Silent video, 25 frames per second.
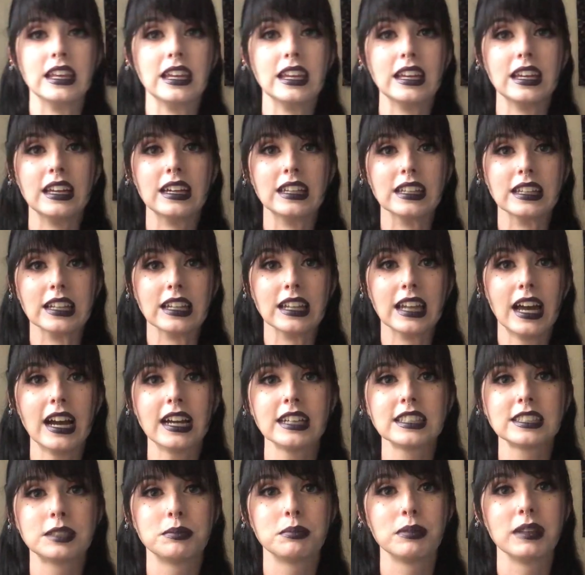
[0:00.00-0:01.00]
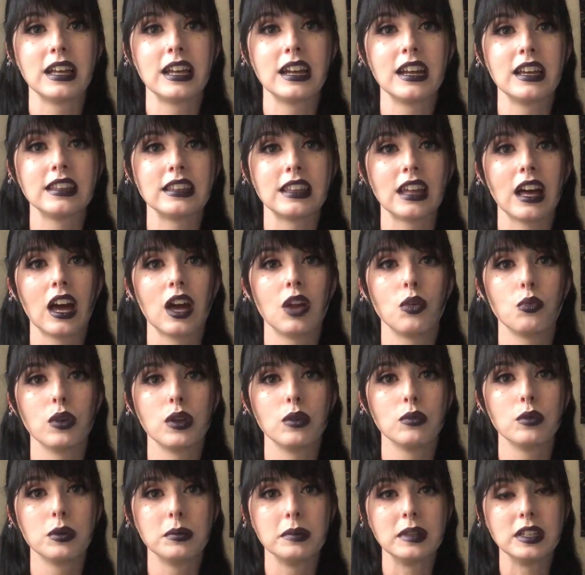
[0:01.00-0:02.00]
The last planet that
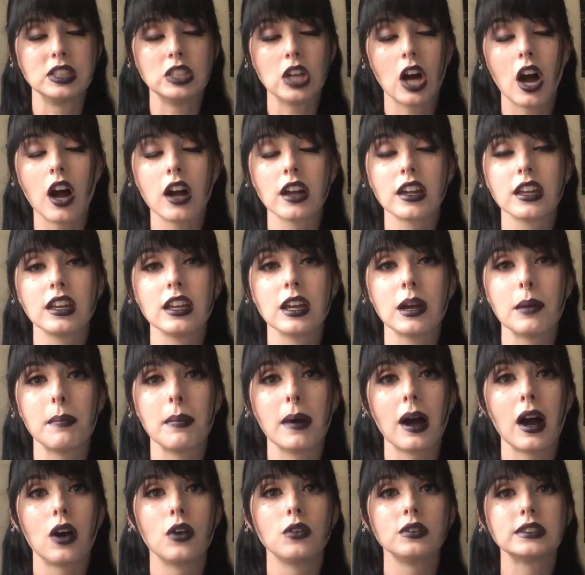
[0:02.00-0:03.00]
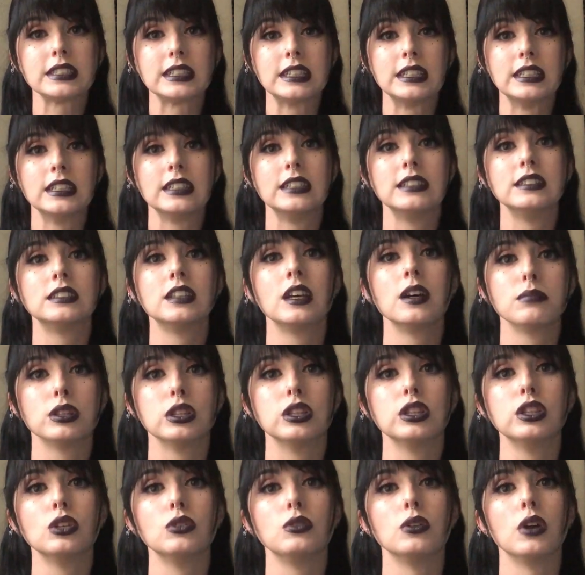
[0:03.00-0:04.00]
we will be talking about is
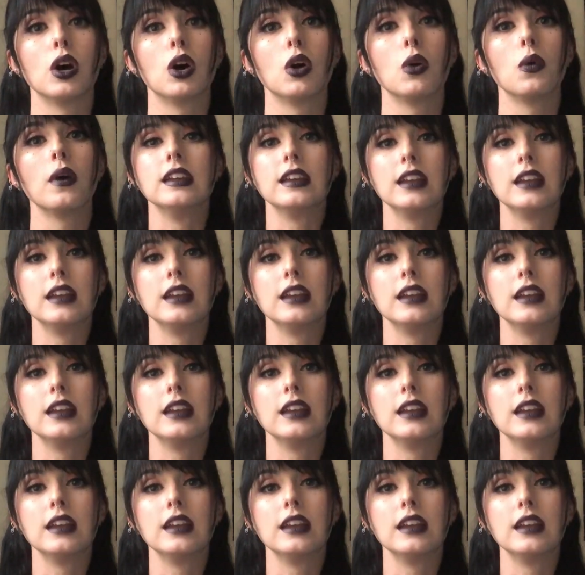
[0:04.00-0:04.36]
Pluto.